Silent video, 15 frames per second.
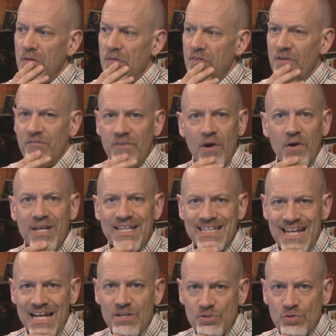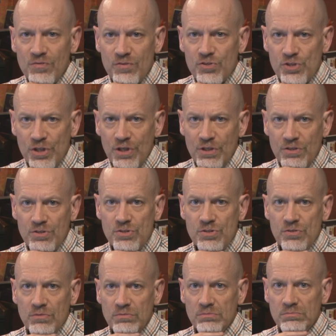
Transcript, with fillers: the very nature of the church,